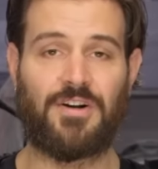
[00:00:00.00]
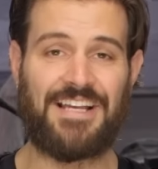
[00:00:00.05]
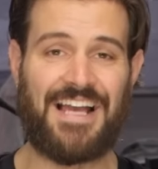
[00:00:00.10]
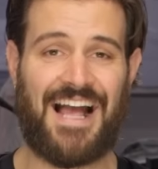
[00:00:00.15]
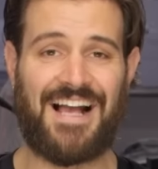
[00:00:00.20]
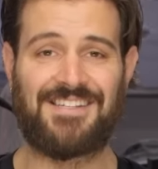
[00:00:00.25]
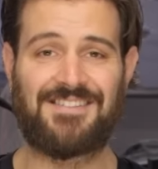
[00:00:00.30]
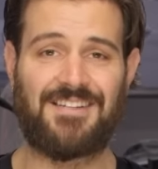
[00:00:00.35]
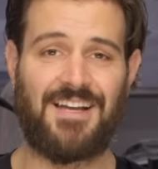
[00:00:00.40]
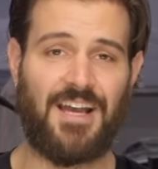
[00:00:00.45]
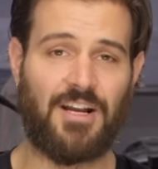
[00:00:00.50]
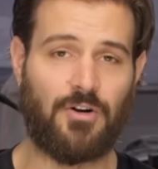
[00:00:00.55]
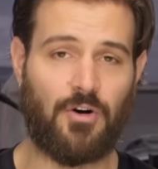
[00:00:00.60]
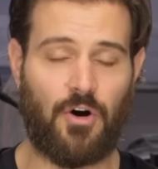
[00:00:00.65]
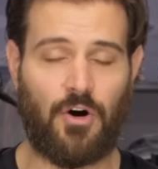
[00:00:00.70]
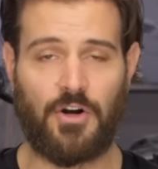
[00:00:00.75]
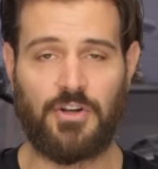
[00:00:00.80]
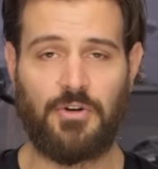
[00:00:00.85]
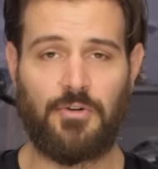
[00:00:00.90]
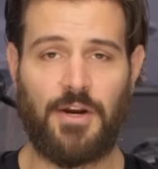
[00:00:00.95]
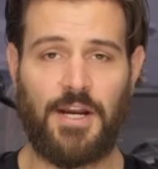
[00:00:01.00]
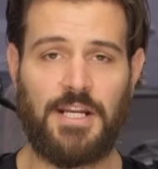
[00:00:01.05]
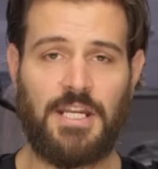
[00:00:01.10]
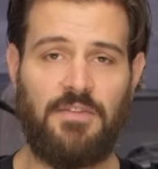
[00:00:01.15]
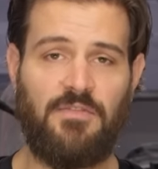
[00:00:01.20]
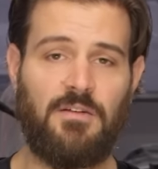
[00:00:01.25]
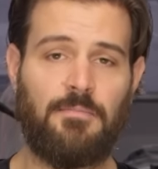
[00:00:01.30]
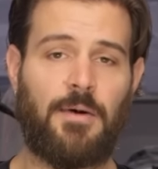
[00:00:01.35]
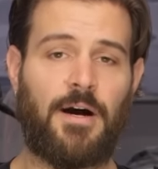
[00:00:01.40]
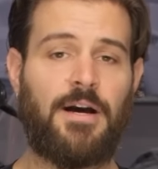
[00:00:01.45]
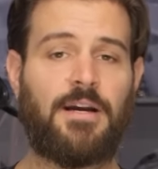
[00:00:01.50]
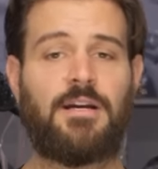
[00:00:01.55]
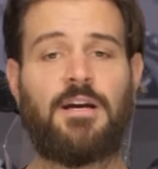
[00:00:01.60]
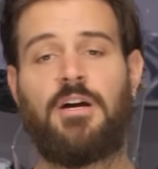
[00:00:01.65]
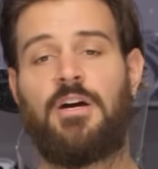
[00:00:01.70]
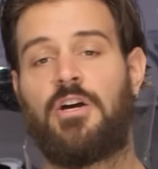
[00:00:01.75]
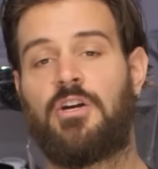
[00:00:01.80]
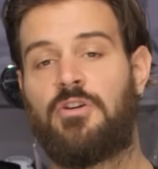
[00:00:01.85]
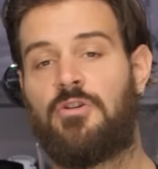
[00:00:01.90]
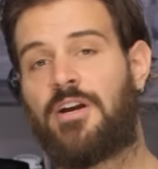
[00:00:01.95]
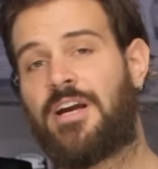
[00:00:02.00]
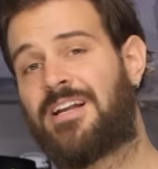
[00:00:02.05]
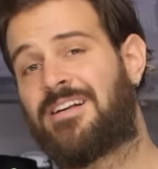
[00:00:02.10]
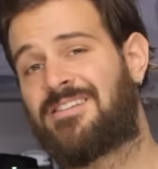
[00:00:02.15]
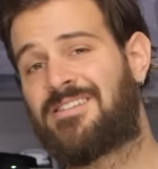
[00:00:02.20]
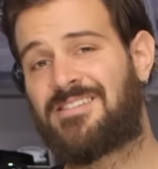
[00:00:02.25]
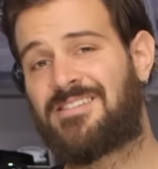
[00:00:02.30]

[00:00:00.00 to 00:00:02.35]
gas tank on your A D V bike. You're getting